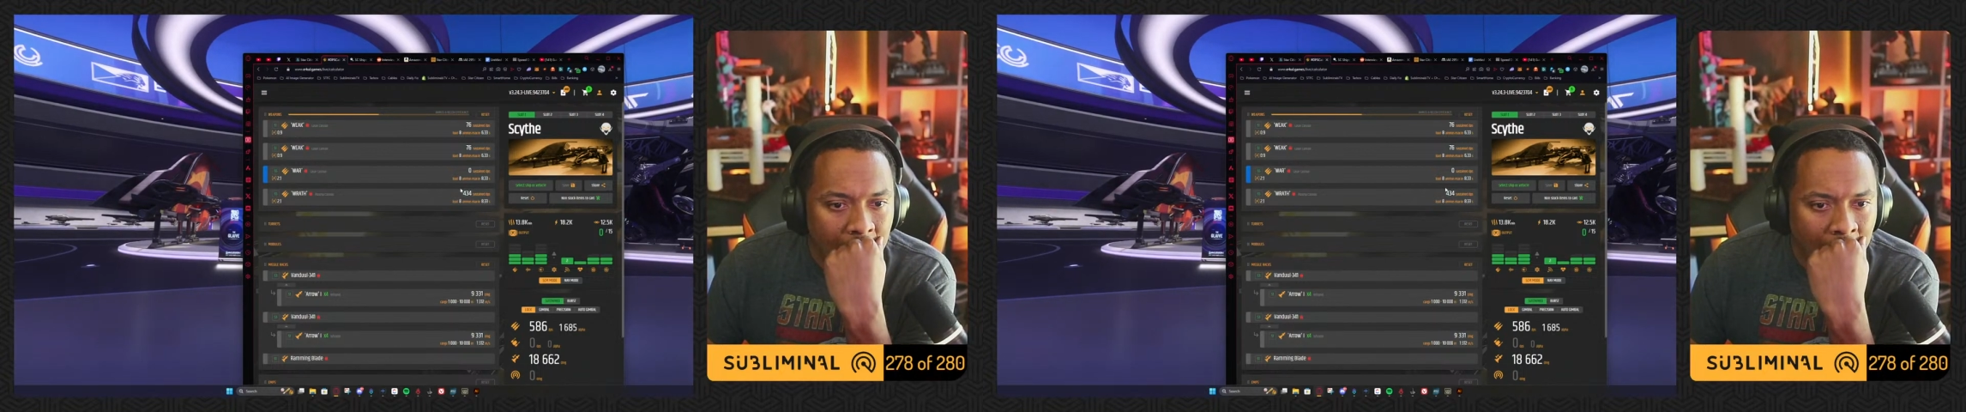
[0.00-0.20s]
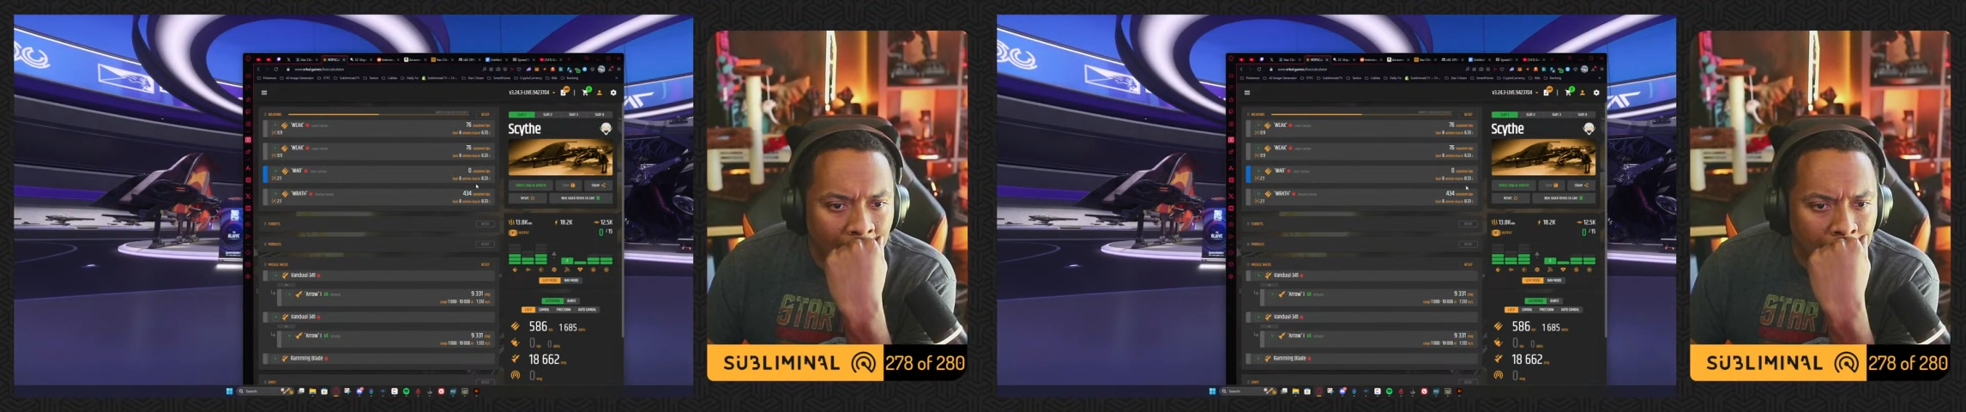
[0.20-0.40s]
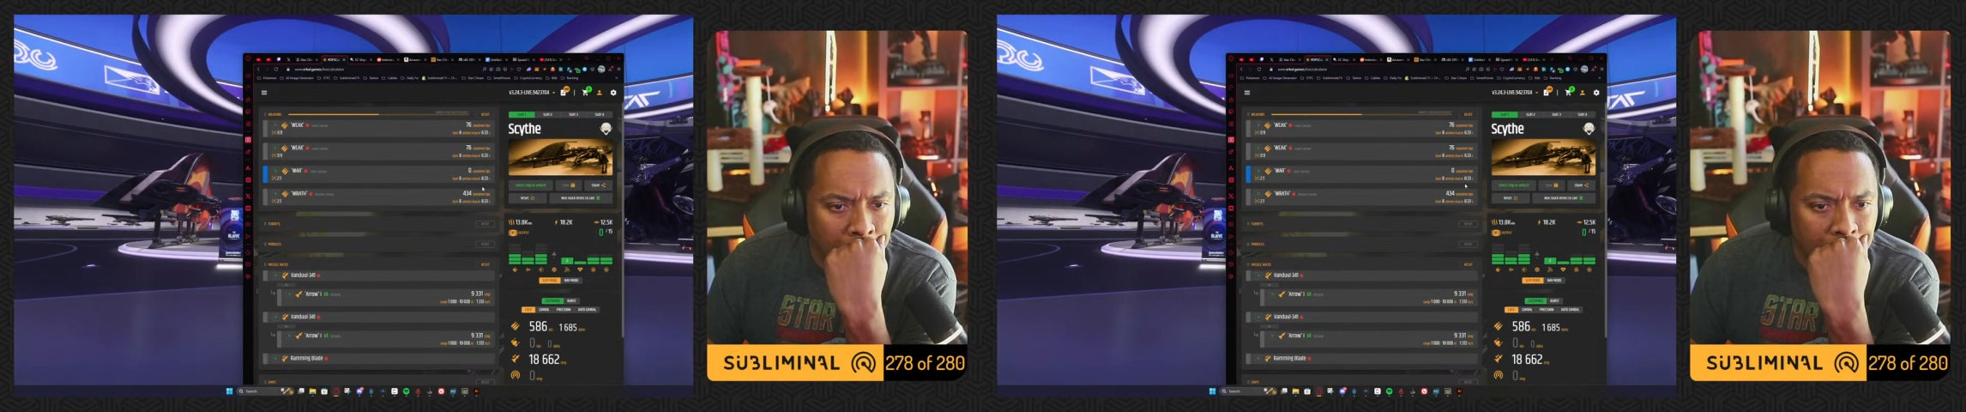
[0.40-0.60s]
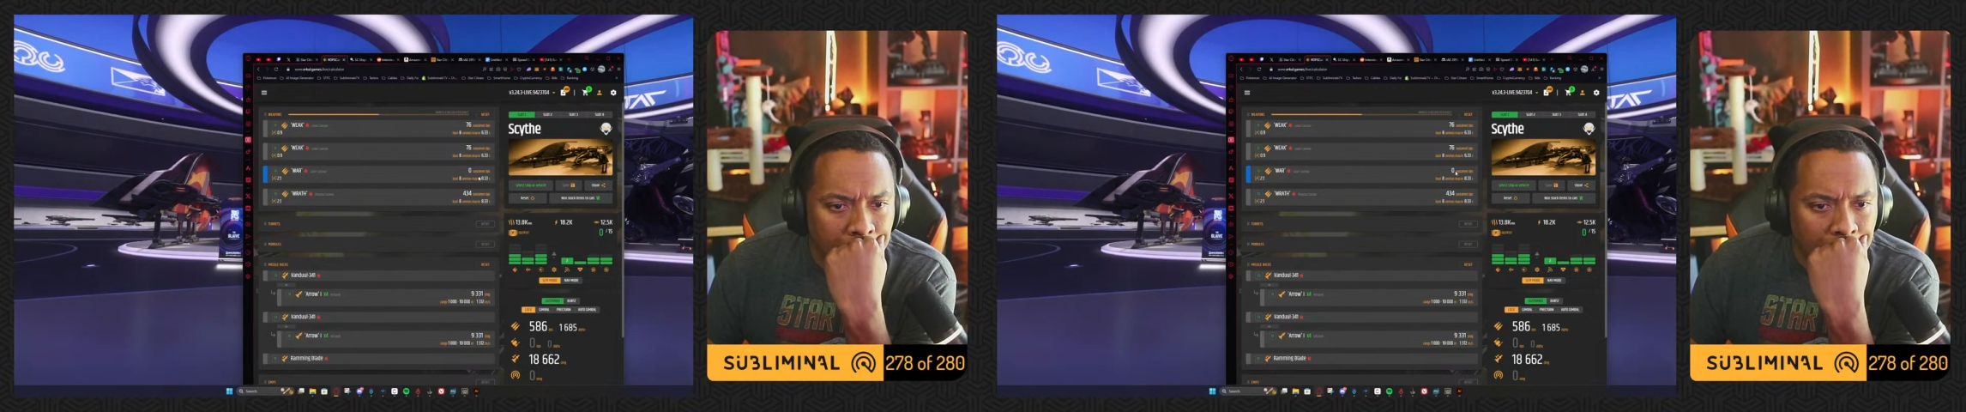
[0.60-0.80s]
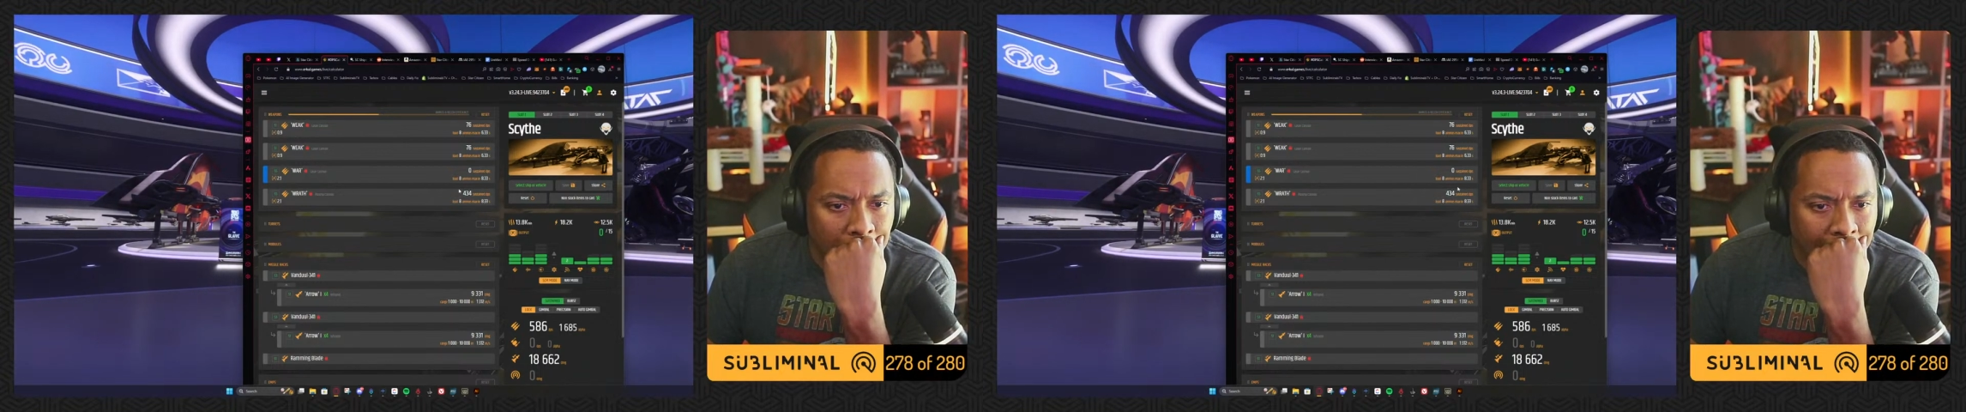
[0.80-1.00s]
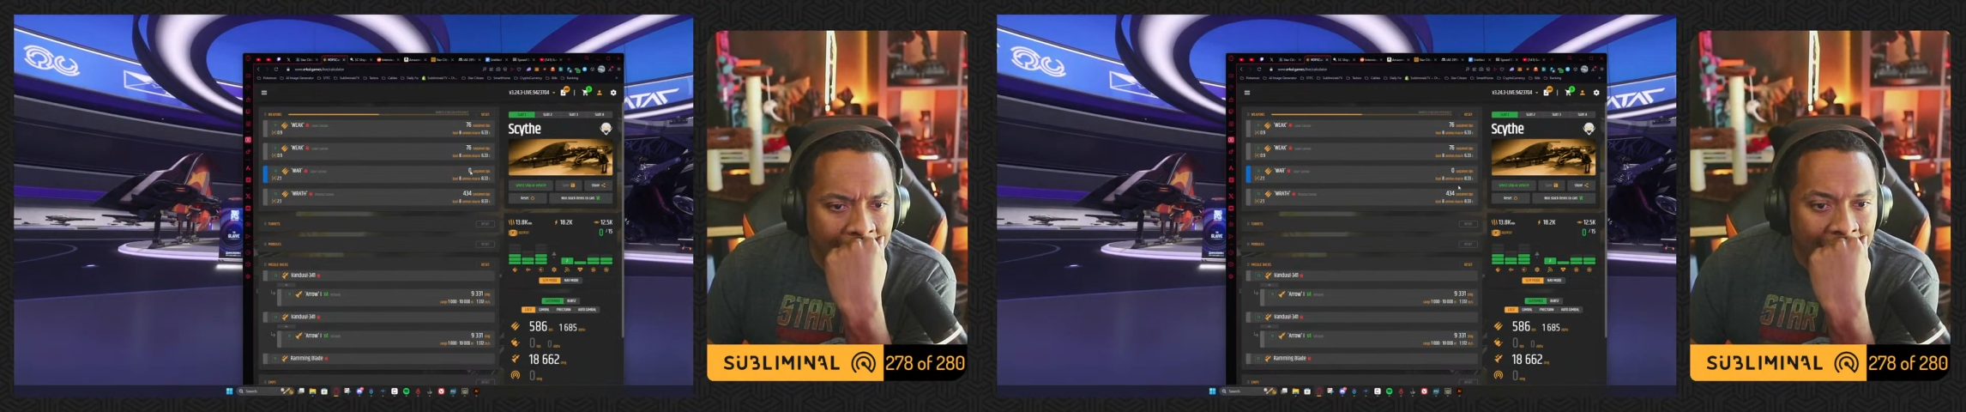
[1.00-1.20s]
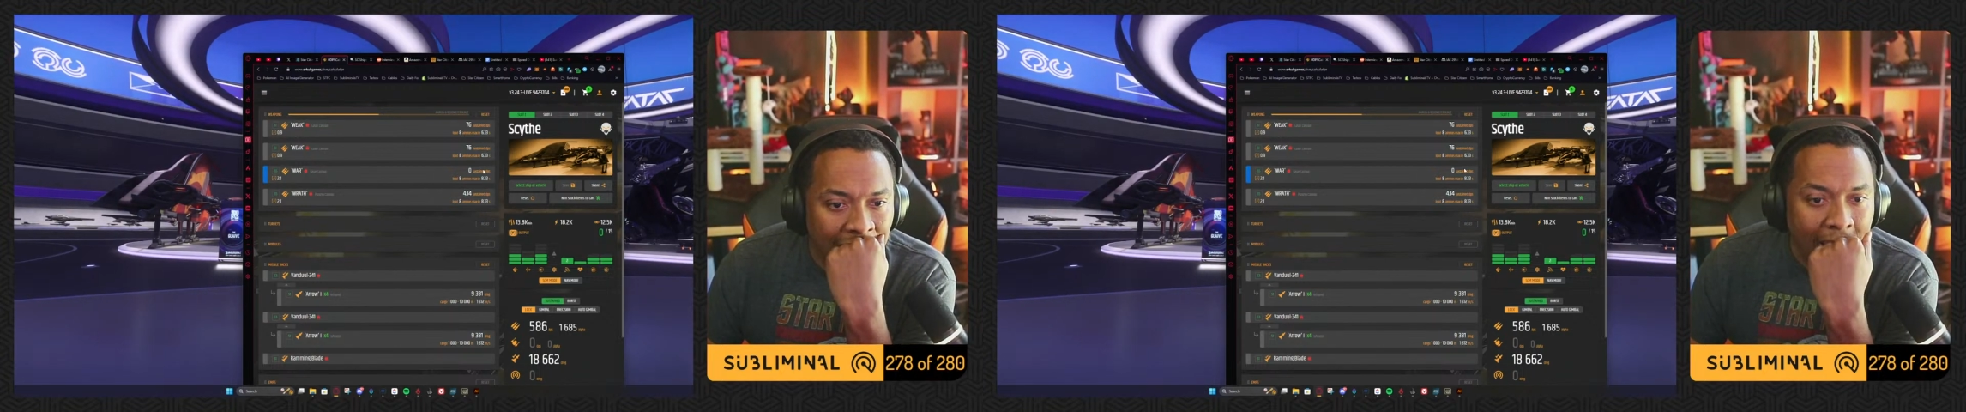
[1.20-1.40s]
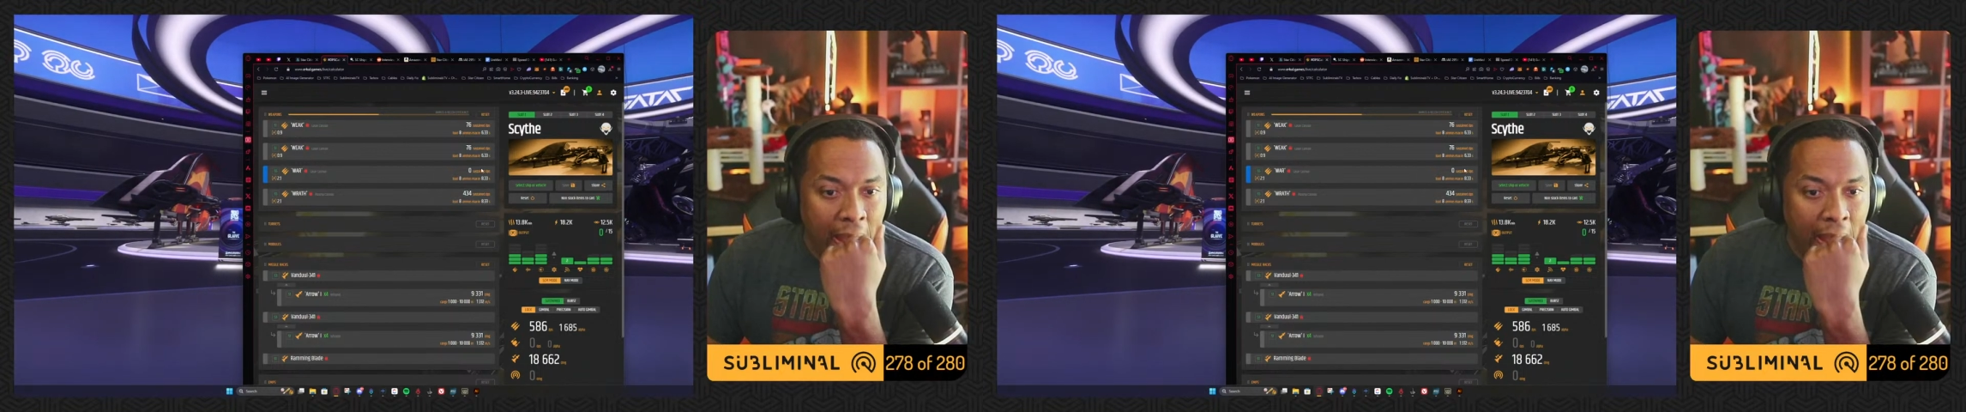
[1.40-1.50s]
And yeah,